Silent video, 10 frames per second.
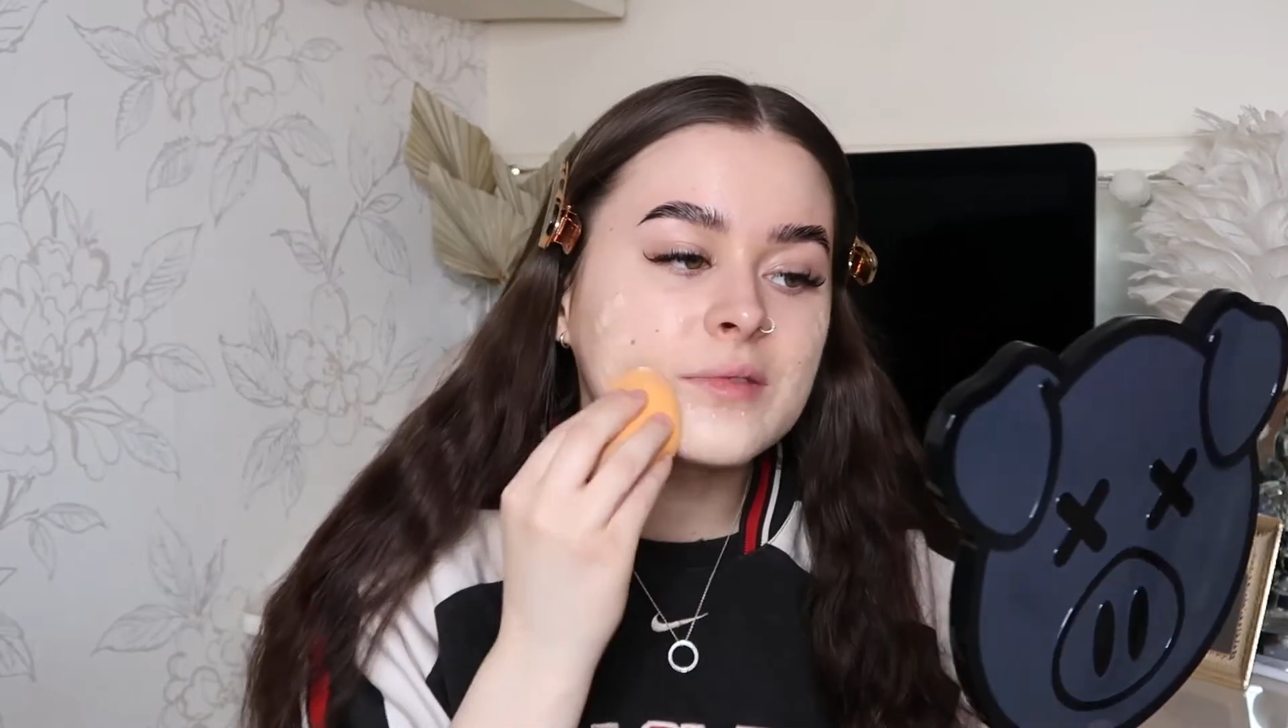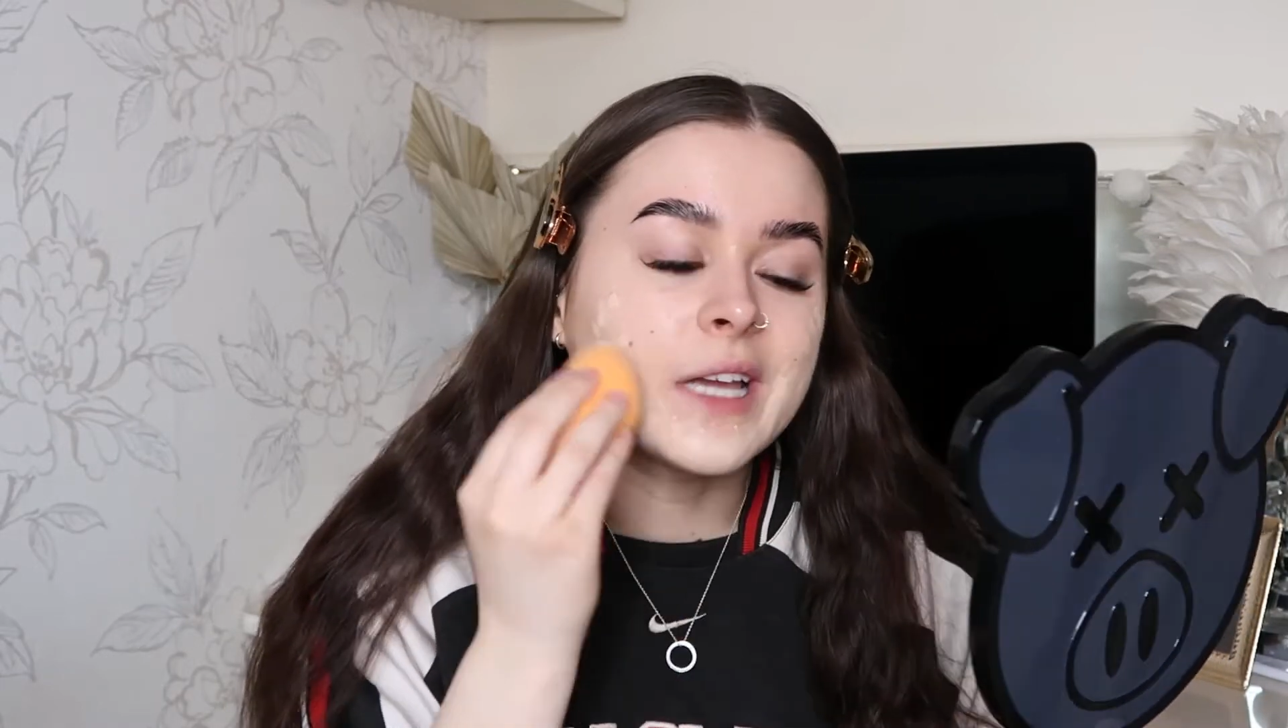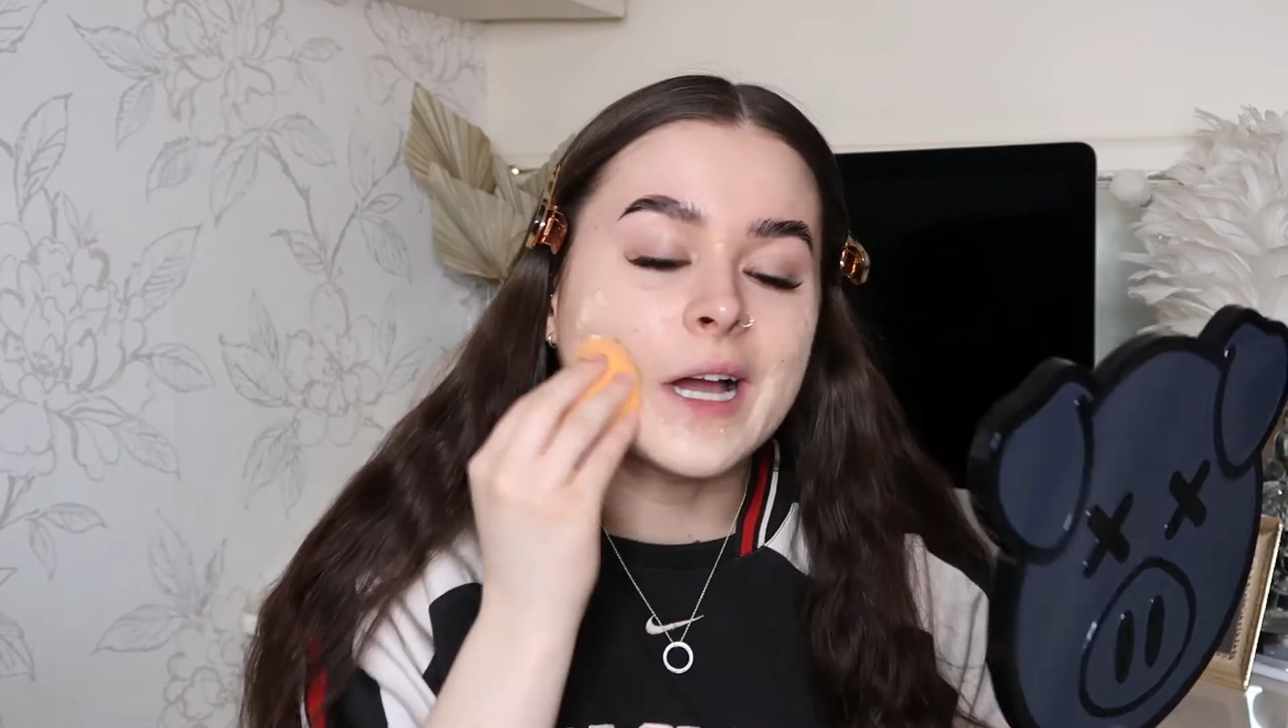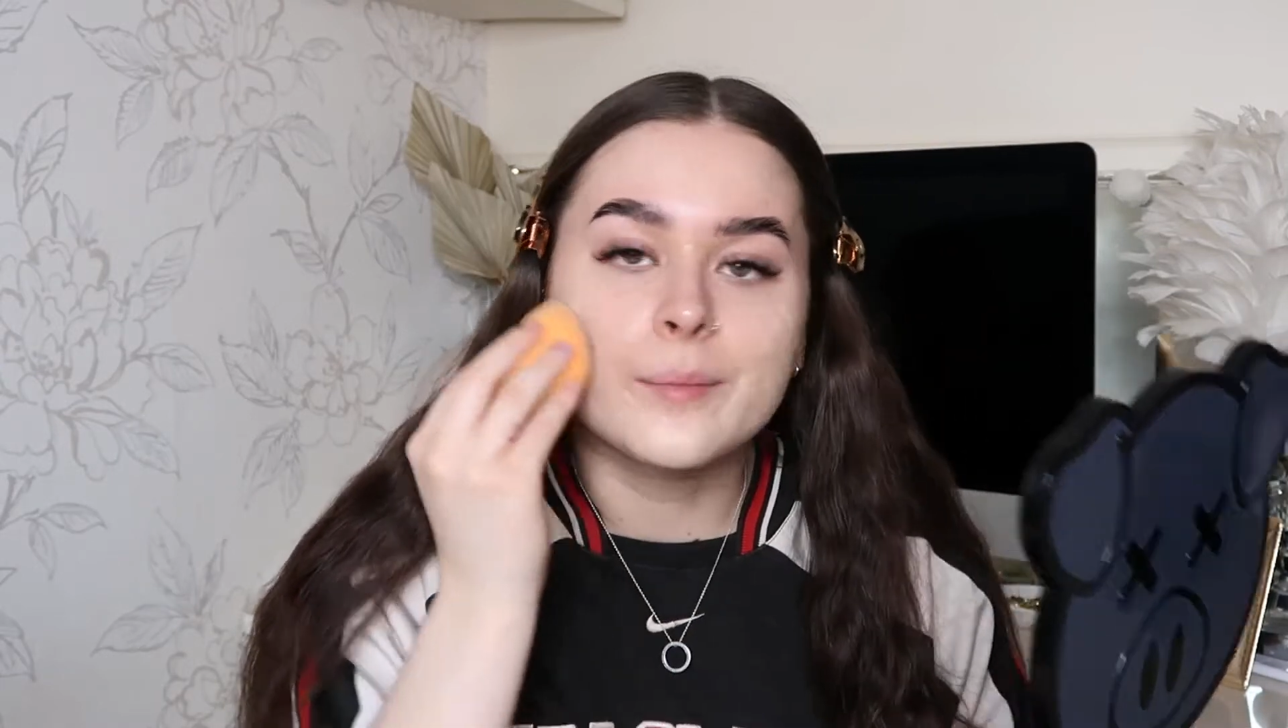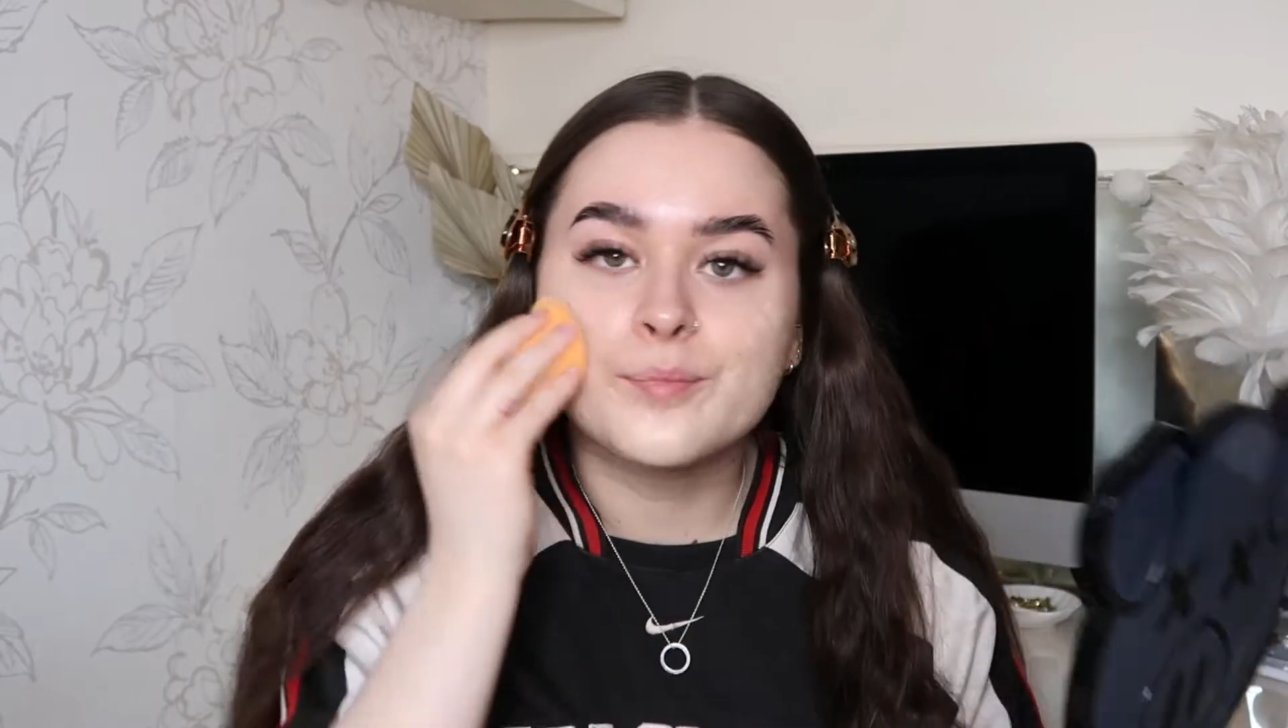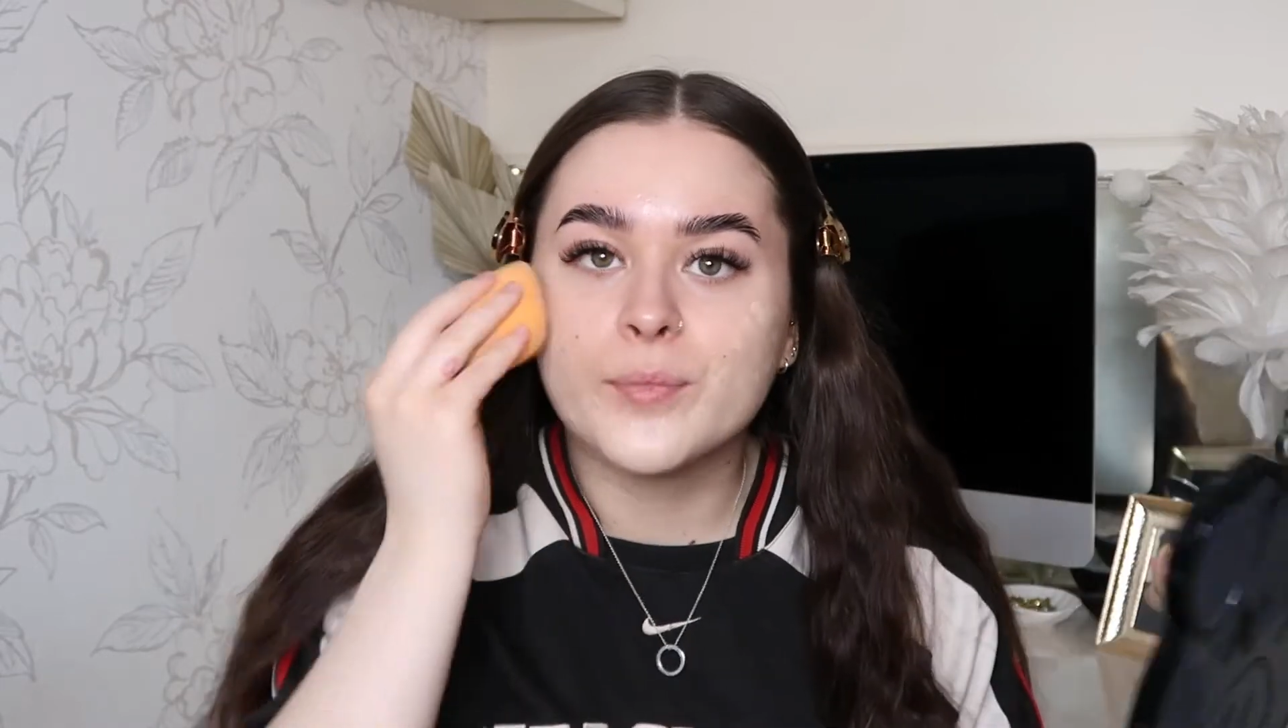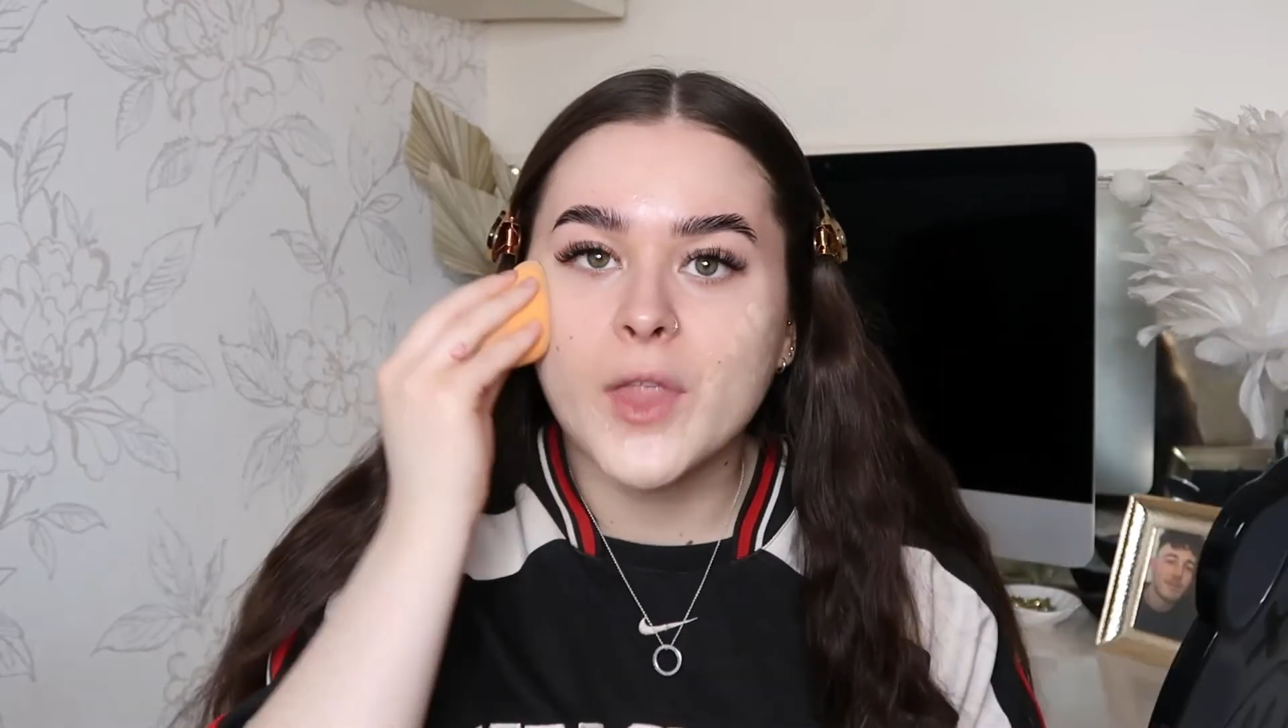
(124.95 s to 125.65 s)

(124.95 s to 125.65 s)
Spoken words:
yeah,